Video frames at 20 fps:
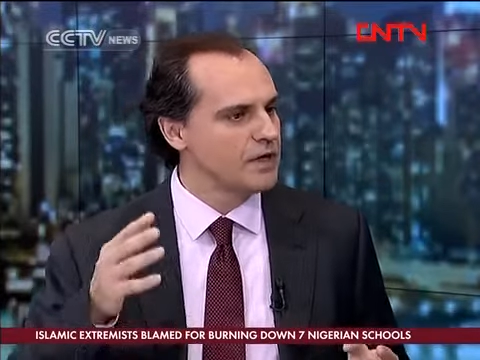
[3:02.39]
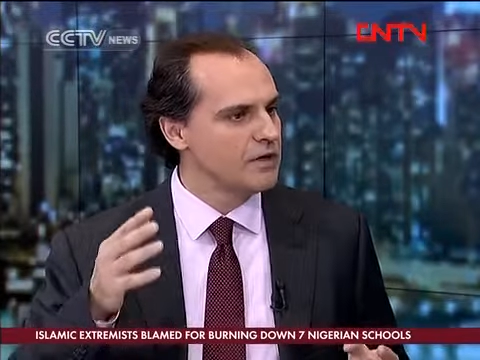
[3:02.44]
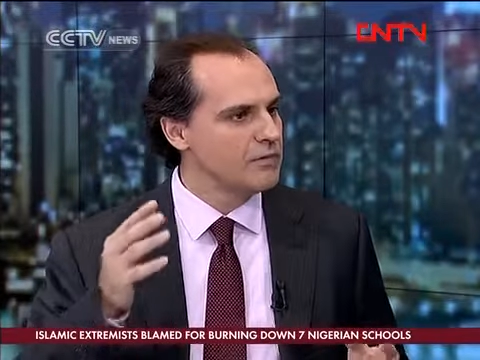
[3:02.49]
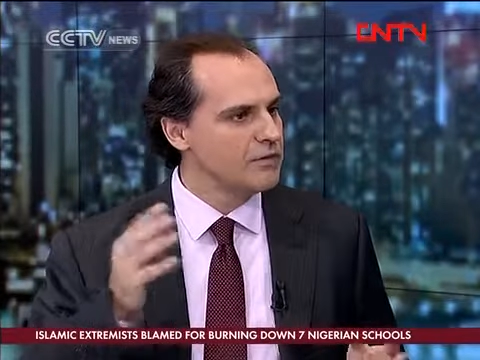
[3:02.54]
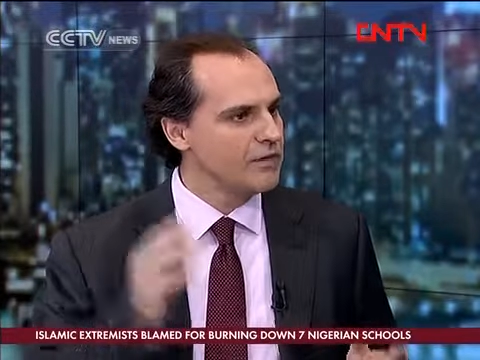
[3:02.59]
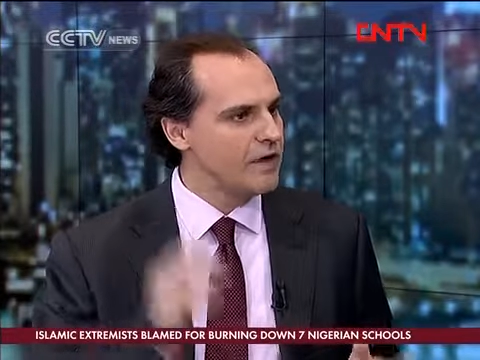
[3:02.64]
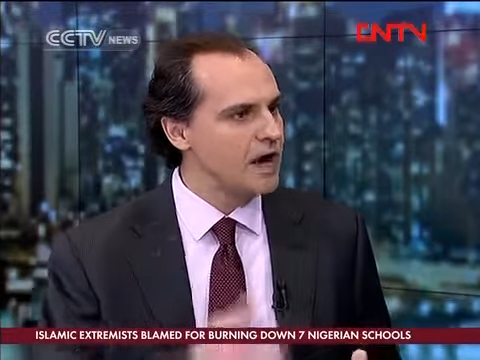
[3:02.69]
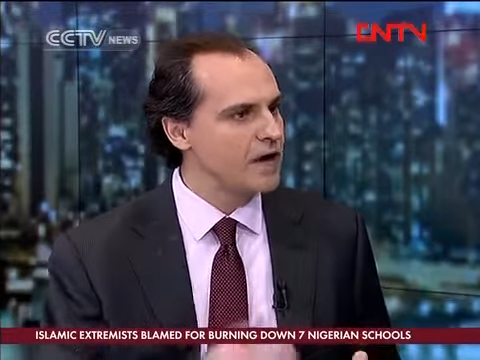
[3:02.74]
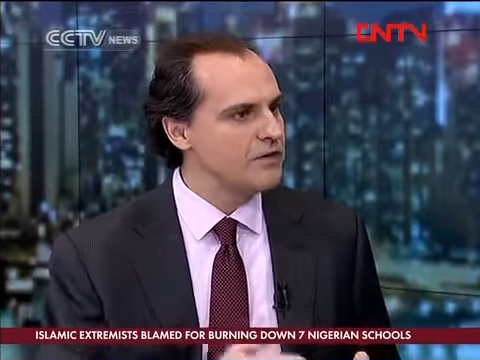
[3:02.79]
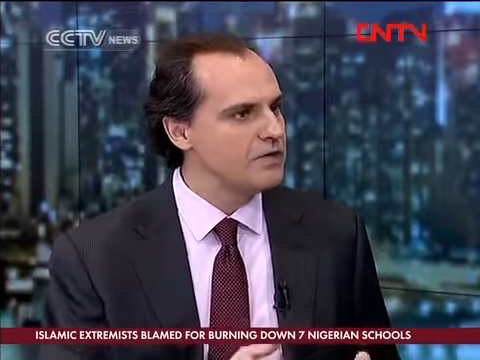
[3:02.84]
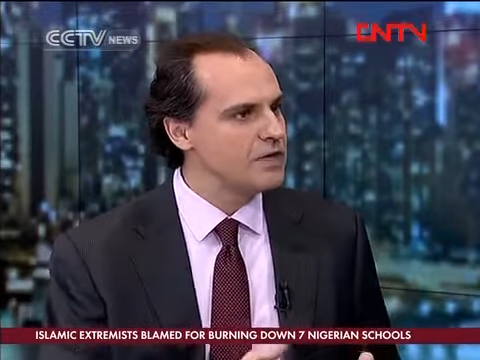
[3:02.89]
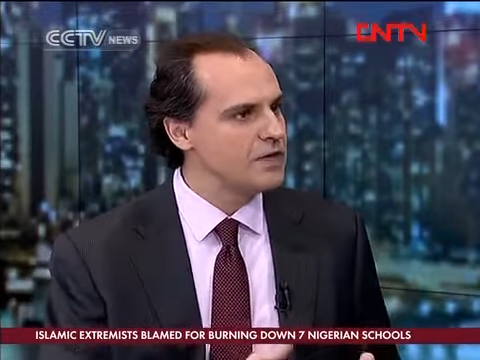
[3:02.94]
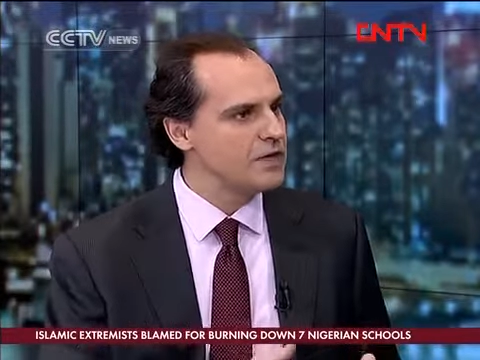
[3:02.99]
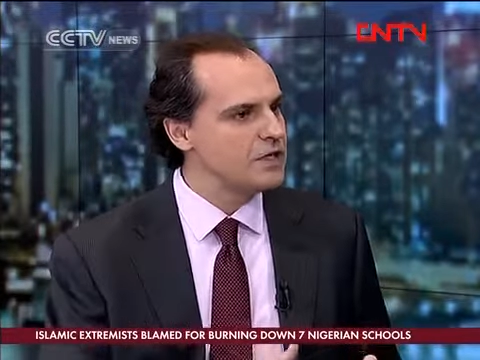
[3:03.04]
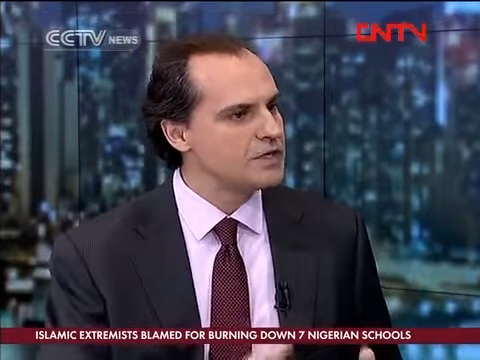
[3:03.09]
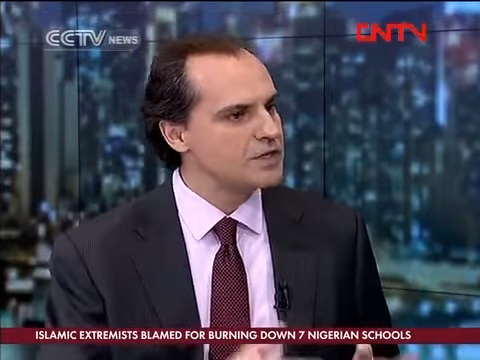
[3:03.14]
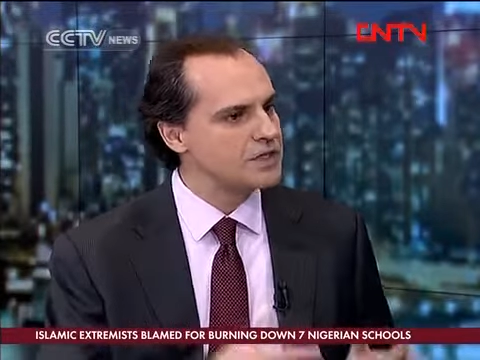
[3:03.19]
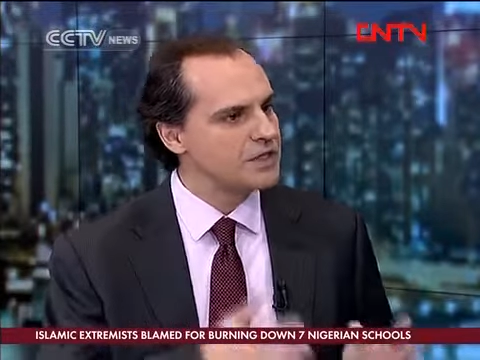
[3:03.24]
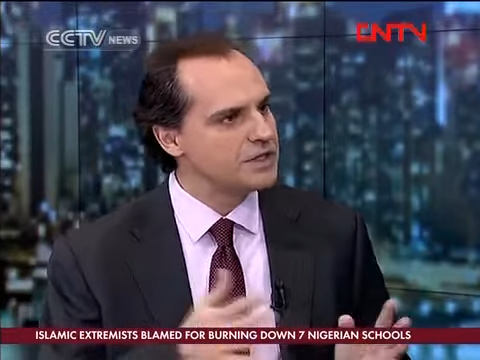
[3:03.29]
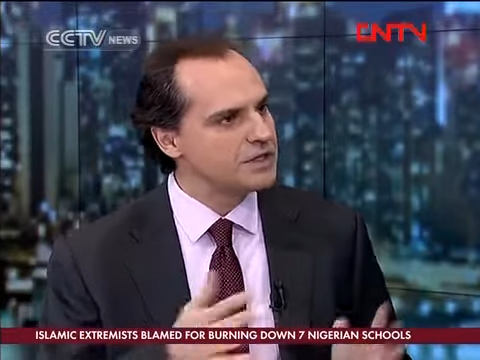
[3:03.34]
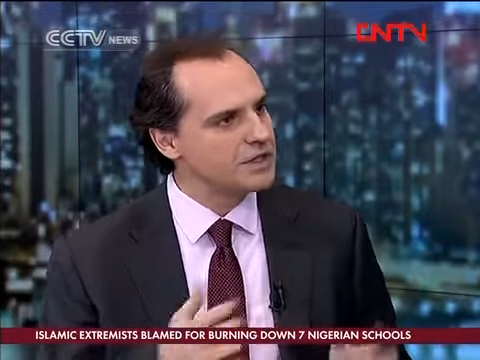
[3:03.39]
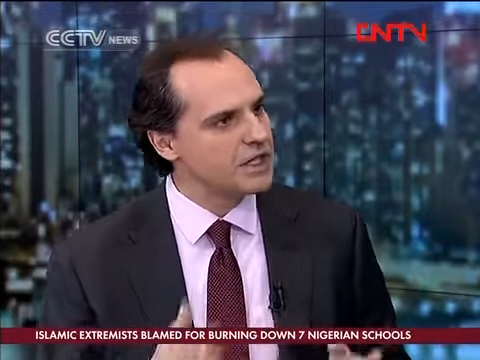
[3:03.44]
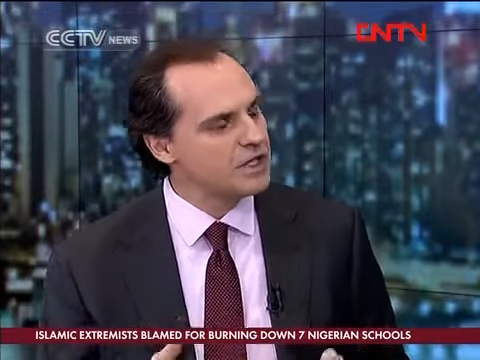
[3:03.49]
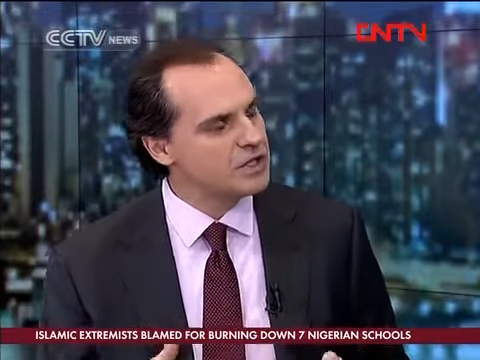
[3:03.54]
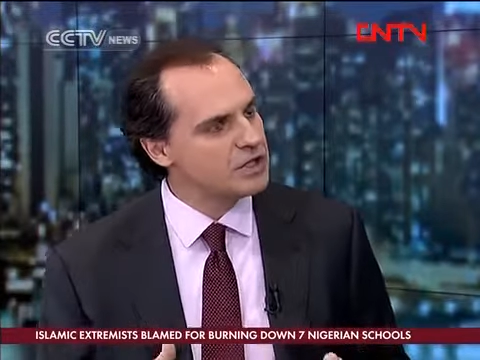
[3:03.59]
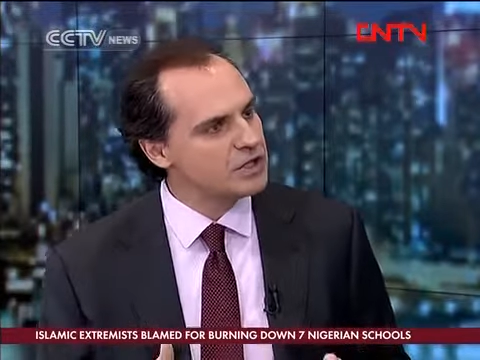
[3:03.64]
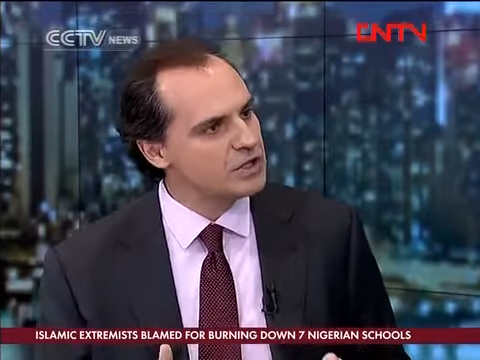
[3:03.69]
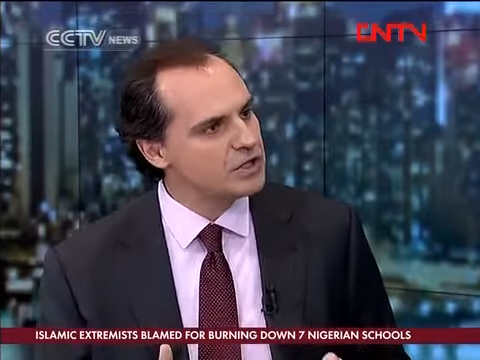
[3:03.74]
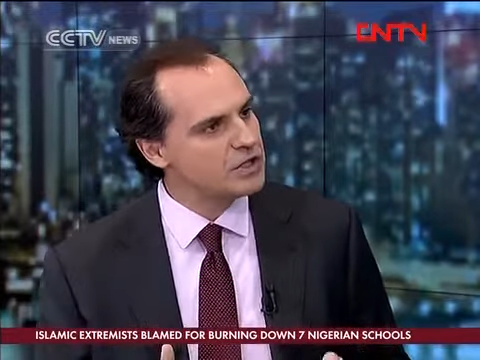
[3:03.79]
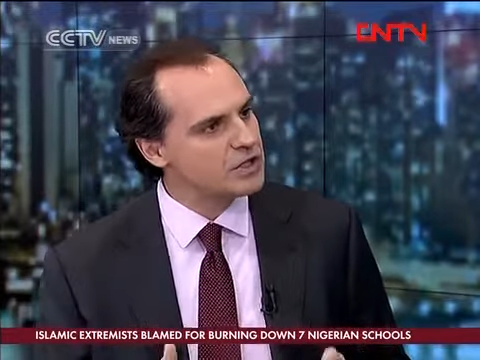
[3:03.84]
5 years and
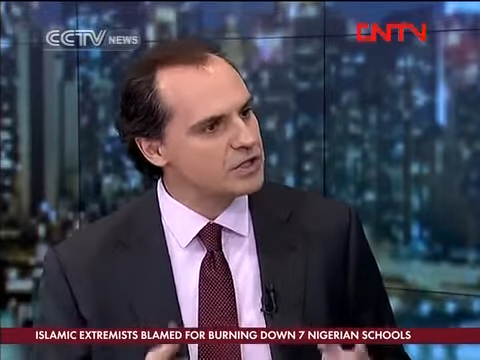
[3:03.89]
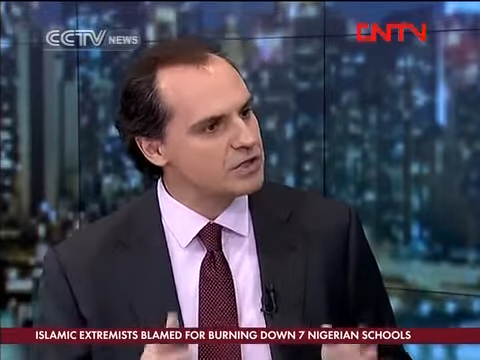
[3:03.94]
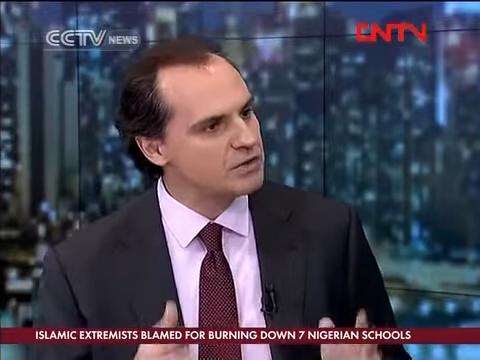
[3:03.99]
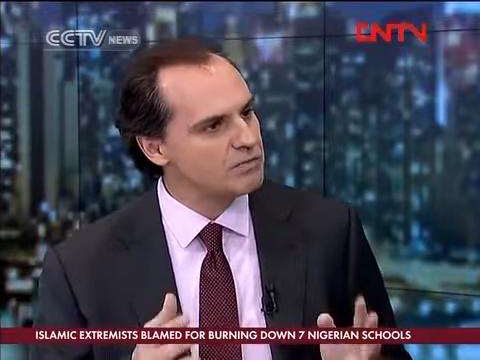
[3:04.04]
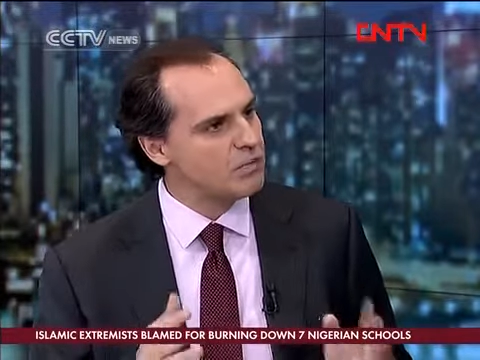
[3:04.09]
10 years